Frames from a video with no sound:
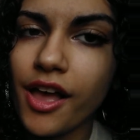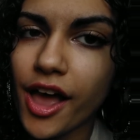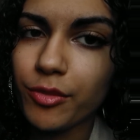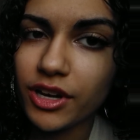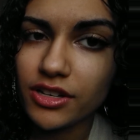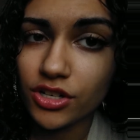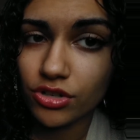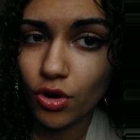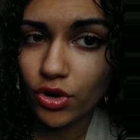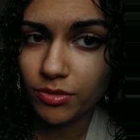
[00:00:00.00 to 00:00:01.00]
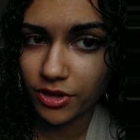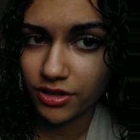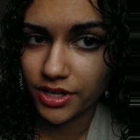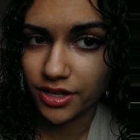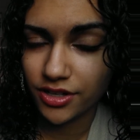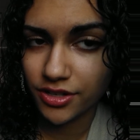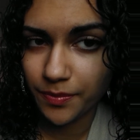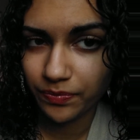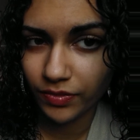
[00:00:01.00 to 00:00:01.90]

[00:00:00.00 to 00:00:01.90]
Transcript: and we could see sodium here is